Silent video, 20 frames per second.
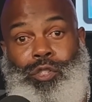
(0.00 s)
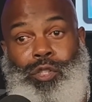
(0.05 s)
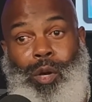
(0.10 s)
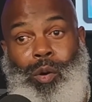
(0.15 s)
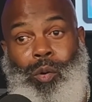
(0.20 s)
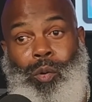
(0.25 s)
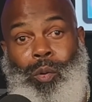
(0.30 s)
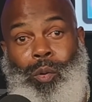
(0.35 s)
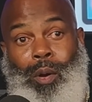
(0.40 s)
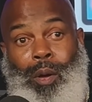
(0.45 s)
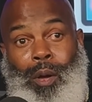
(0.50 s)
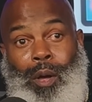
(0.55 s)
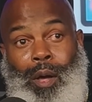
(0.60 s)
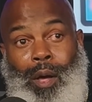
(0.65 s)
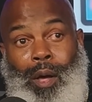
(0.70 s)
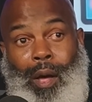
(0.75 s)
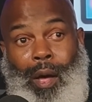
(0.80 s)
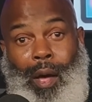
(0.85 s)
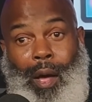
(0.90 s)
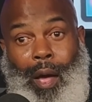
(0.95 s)
So
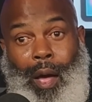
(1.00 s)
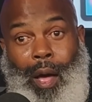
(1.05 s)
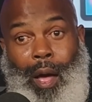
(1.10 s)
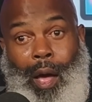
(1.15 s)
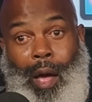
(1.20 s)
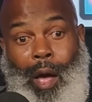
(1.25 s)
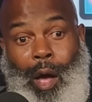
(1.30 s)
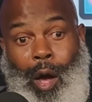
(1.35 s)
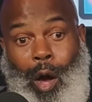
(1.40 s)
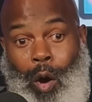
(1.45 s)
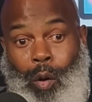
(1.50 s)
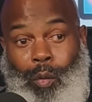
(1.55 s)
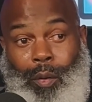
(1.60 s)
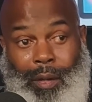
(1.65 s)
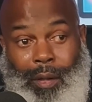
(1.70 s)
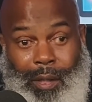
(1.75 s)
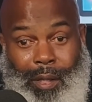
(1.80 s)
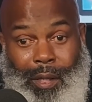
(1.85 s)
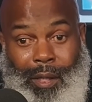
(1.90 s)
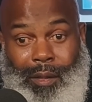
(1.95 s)
I
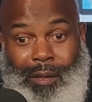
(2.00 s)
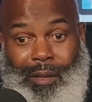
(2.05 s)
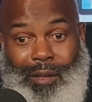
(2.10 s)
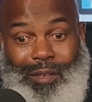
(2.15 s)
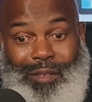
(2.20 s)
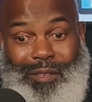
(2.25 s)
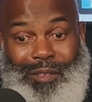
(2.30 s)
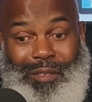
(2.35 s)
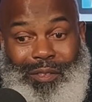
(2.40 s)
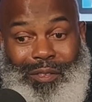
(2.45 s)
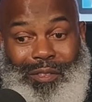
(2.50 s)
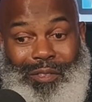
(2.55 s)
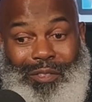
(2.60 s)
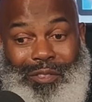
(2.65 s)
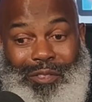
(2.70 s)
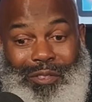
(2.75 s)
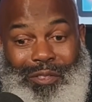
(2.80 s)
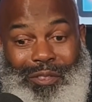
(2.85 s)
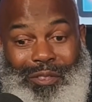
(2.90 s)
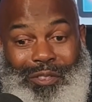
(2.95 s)
only can
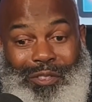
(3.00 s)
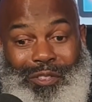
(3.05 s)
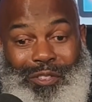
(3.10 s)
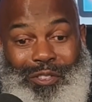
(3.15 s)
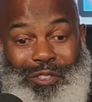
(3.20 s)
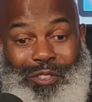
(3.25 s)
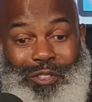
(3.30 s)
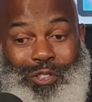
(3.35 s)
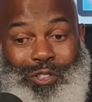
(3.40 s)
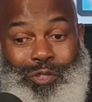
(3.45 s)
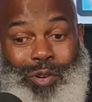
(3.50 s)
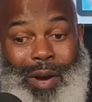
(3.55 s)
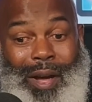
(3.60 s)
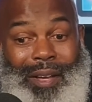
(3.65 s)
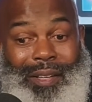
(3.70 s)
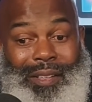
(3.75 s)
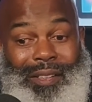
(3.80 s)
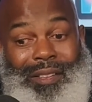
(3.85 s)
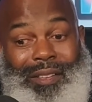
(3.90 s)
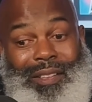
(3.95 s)

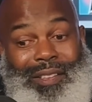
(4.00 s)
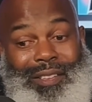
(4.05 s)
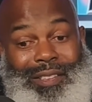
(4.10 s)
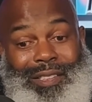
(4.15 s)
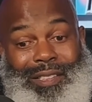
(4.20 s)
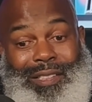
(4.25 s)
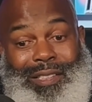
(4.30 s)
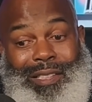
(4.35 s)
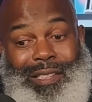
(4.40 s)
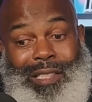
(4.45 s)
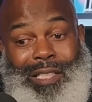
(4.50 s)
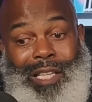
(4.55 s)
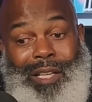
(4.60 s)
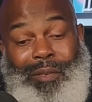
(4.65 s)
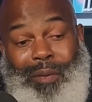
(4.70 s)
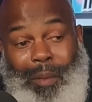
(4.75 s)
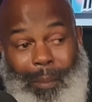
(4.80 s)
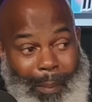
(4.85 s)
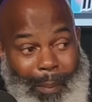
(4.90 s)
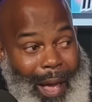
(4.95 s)
try to
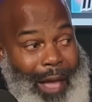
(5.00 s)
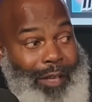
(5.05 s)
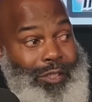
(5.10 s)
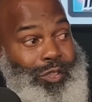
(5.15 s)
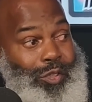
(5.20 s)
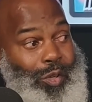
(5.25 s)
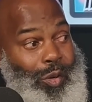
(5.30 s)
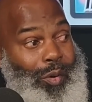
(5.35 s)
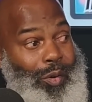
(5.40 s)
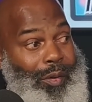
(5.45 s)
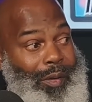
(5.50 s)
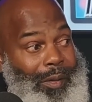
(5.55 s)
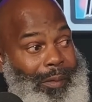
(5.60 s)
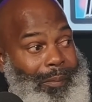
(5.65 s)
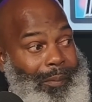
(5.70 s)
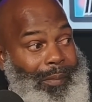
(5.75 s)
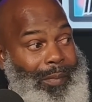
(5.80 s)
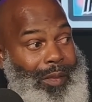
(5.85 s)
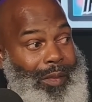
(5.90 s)
tell them my story.